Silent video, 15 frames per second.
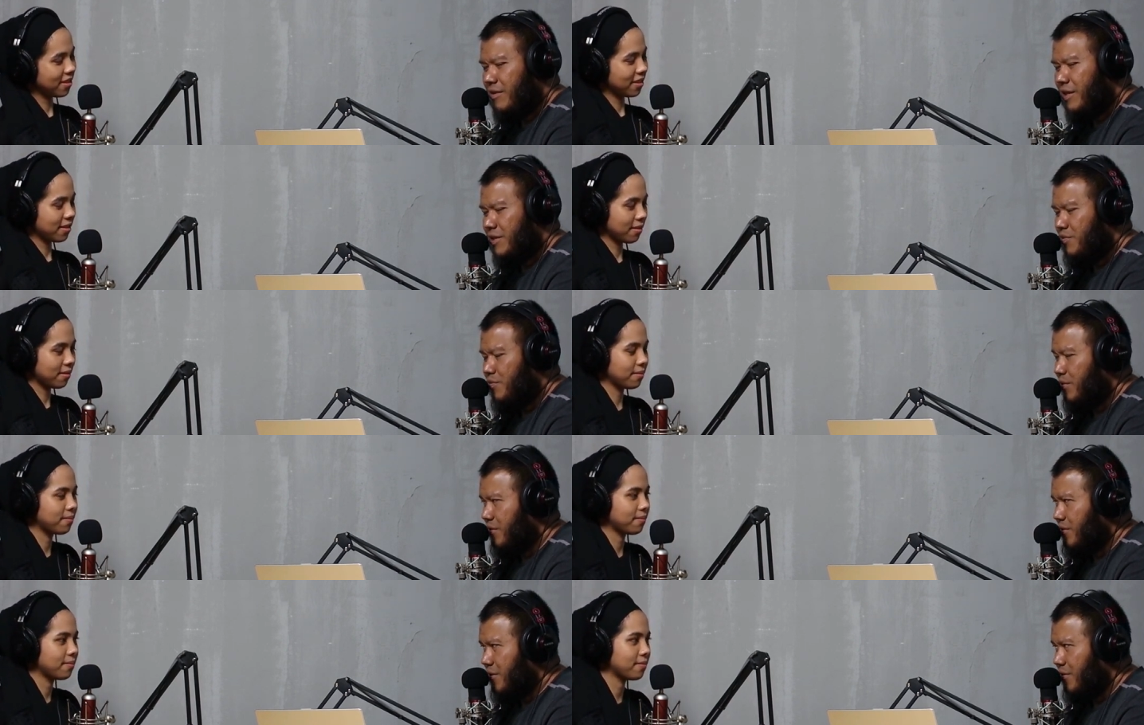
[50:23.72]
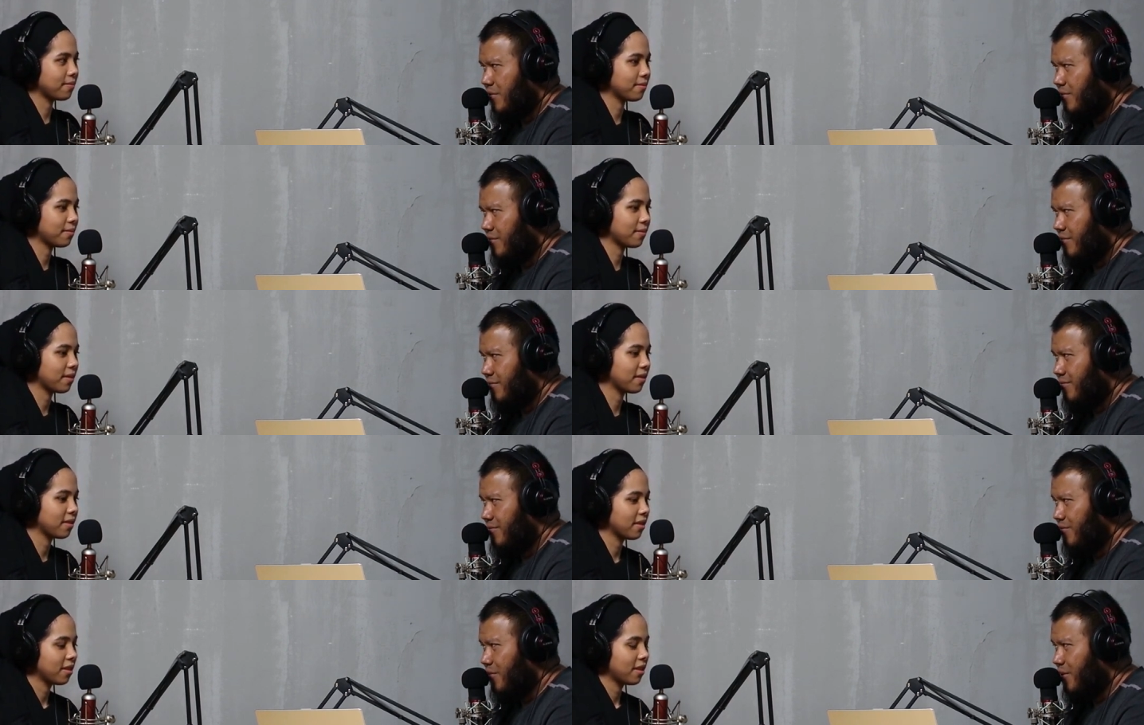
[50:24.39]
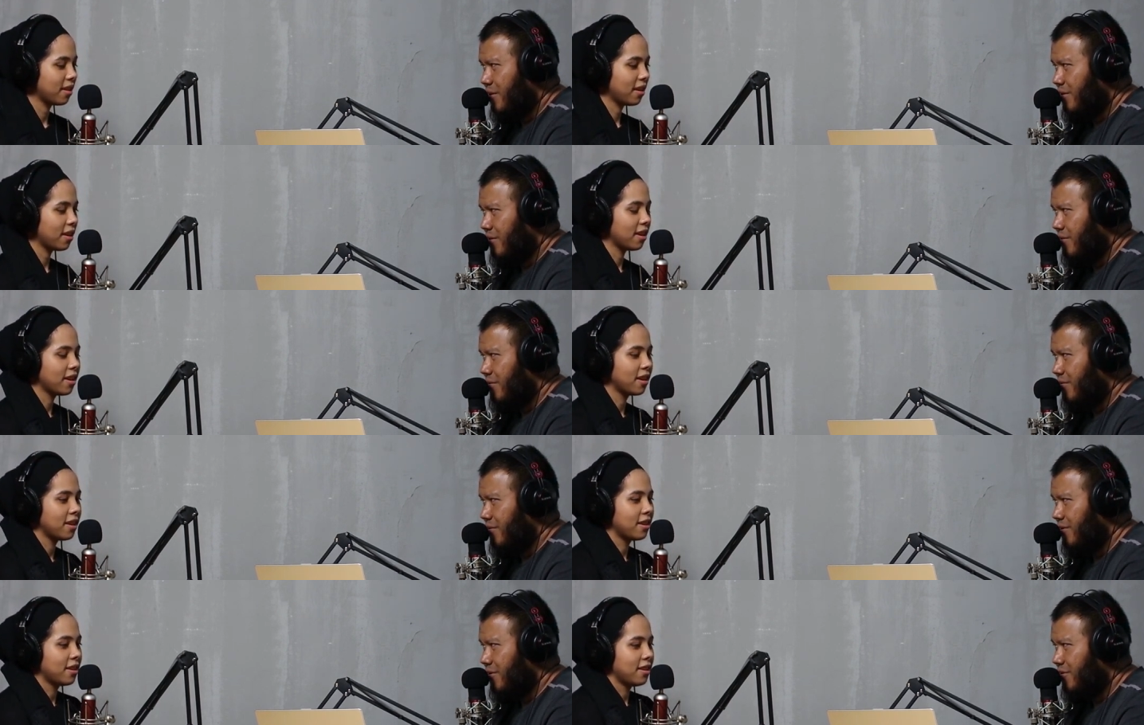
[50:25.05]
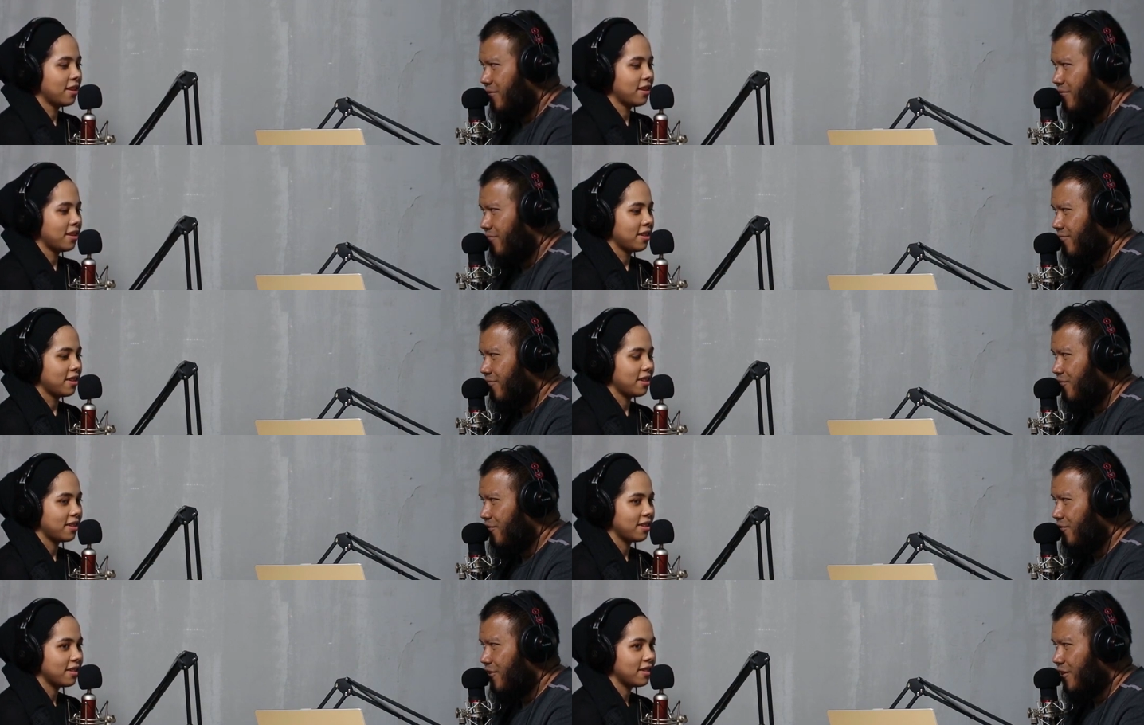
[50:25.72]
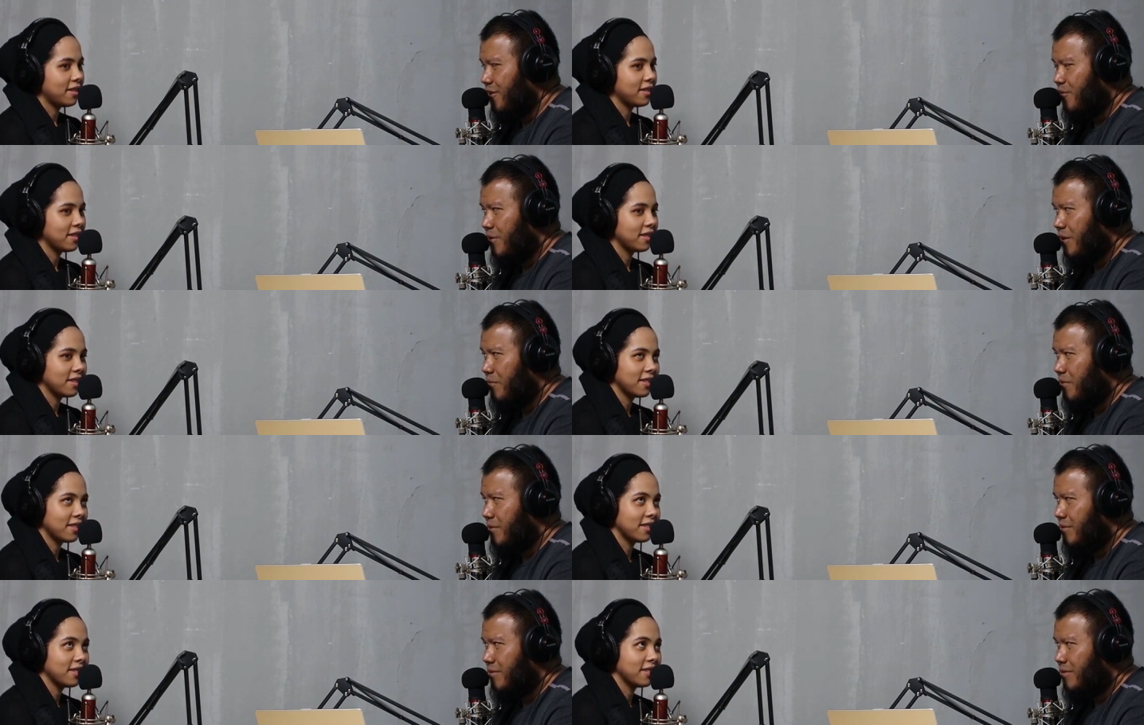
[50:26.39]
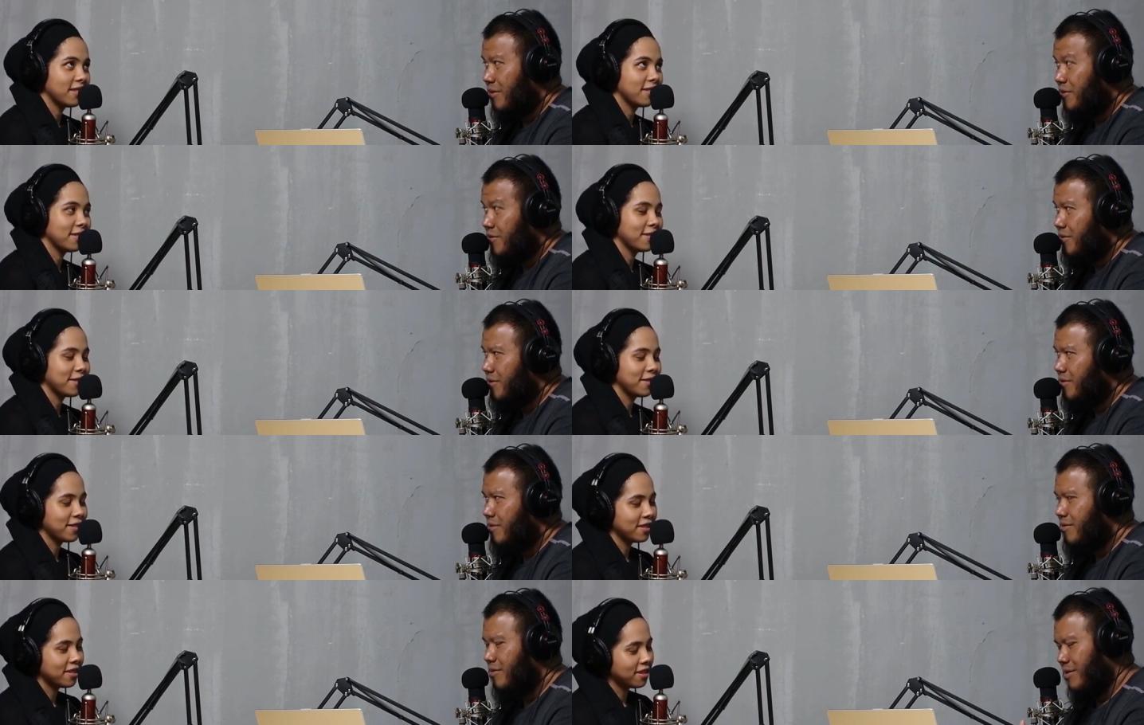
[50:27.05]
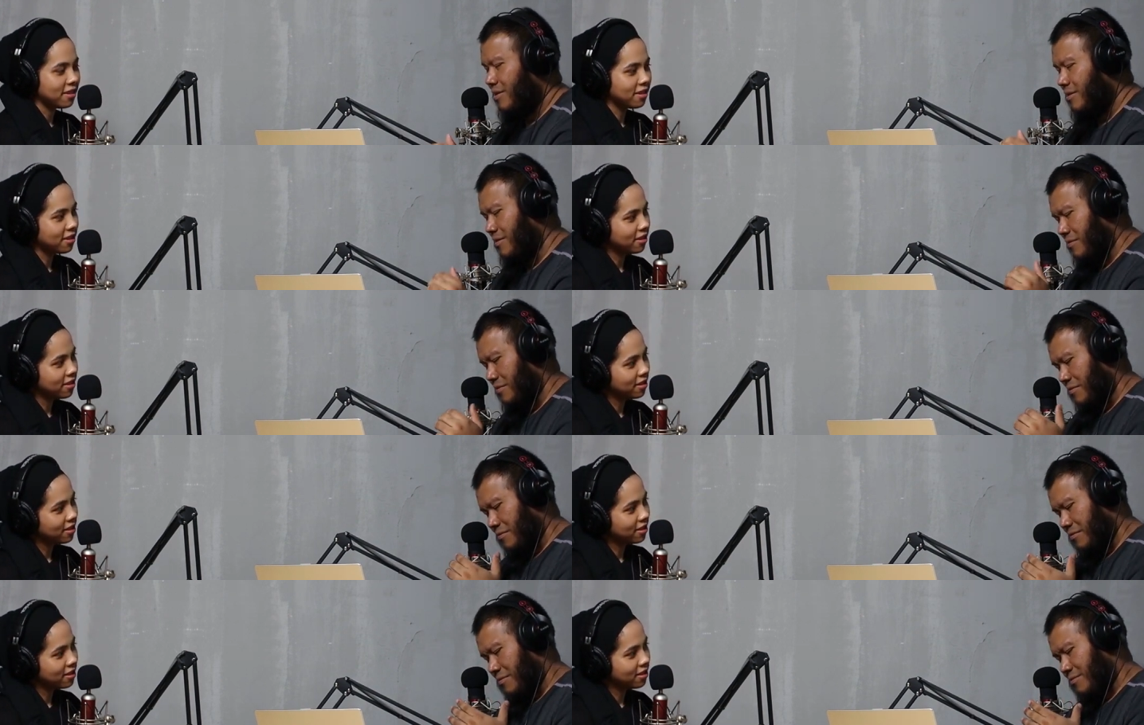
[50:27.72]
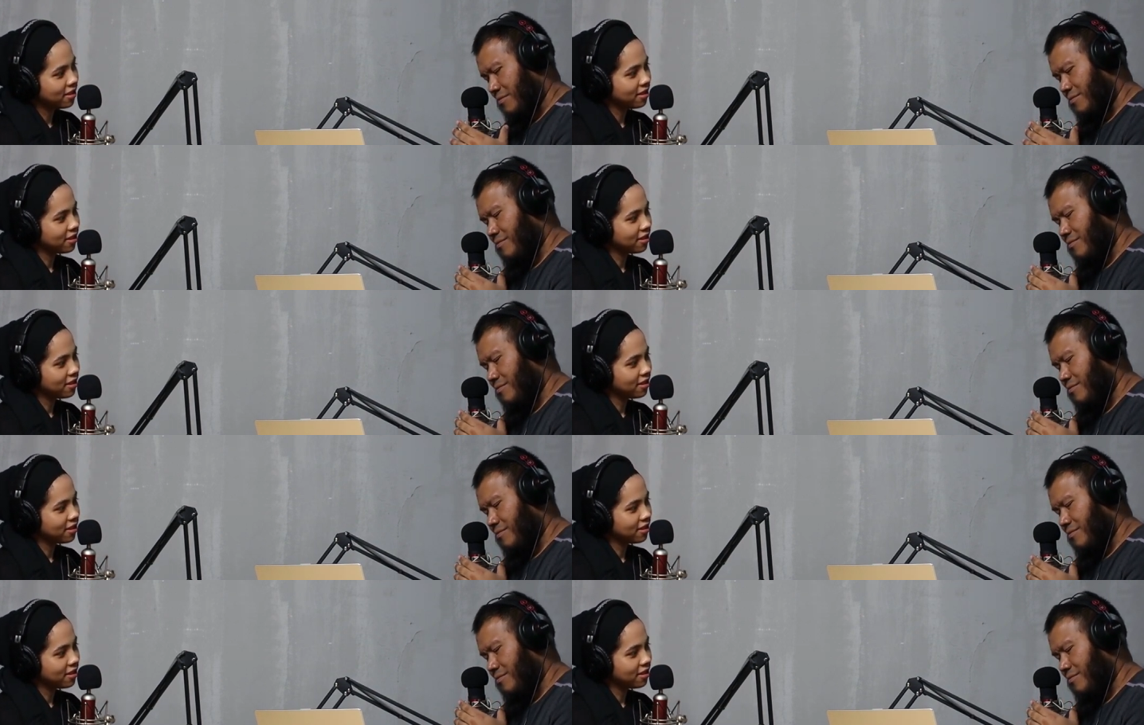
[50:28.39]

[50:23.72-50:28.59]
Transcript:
Speaker 1: last words that you want to uh, say to our listeners and uh,